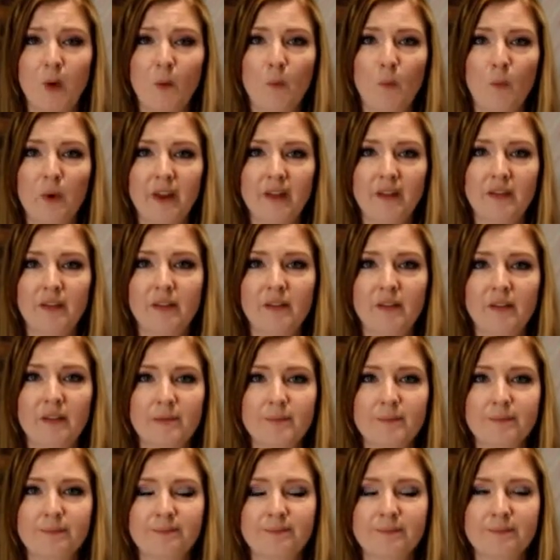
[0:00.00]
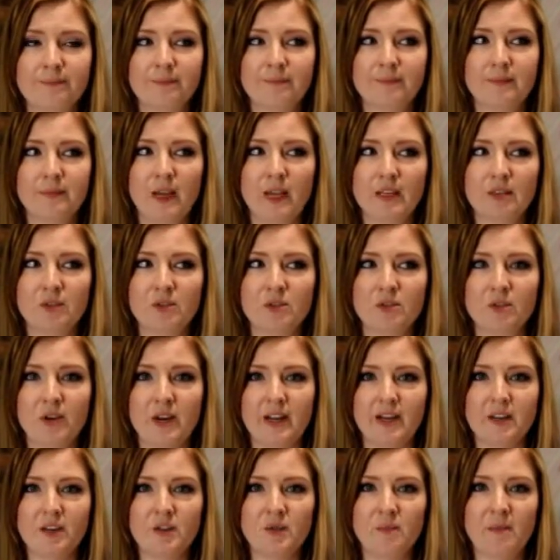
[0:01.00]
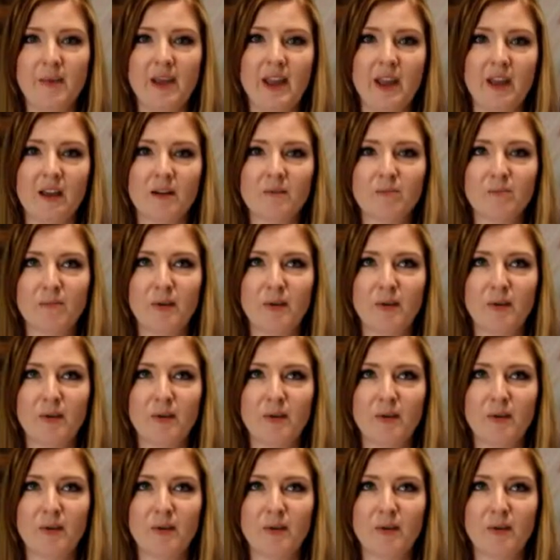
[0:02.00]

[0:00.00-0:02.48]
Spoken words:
with a strange man.